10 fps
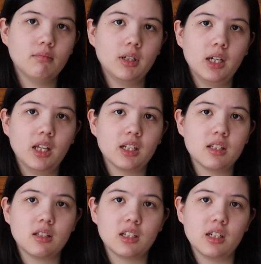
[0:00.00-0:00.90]
But yeah,
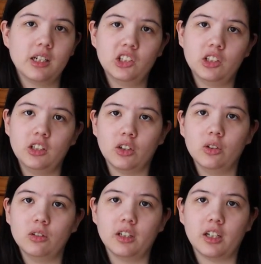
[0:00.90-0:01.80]
that's essentially
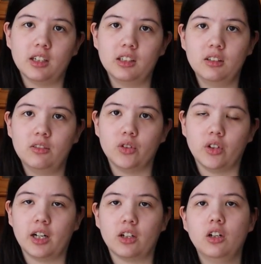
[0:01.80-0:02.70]
all that I did for
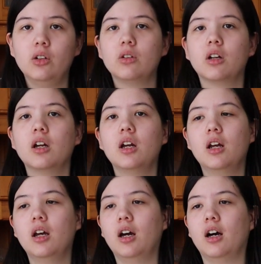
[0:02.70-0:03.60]
that coat.
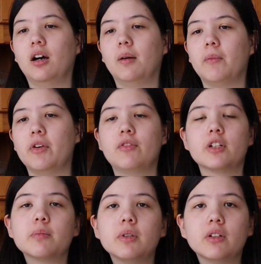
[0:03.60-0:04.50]
It
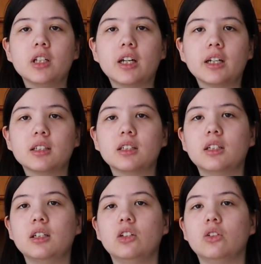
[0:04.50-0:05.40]
fits me really
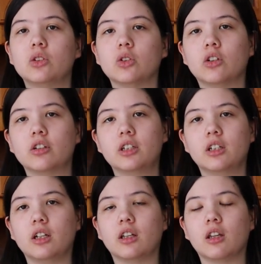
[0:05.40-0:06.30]
nicely. You saw
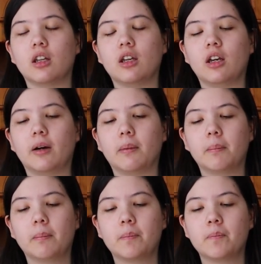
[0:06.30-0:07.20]
it in the
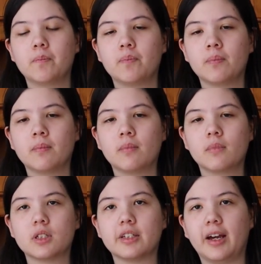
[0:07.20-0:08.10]

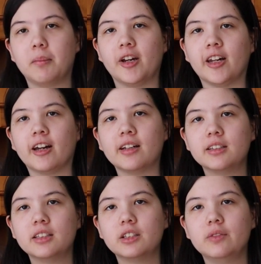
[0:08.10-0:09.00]
Sandman
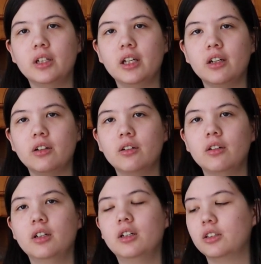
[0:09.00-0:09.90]
analysis video,
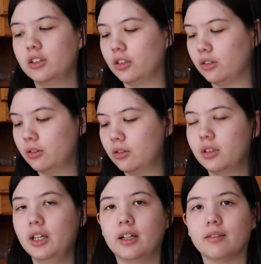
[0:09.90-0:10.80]
so
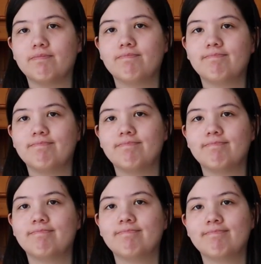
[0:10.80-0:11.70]
yeah,
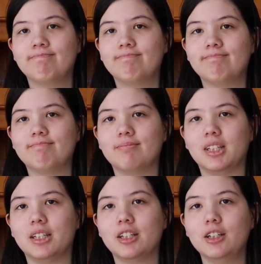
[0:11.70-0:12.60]

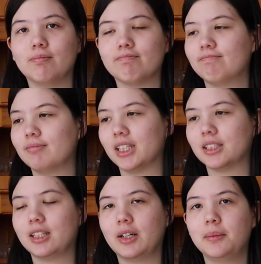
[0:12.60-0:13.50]
there you go.
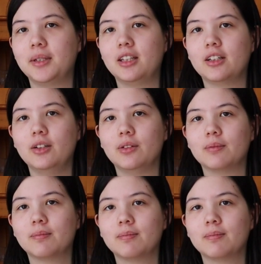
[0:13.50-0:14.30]
That's how I made the coat.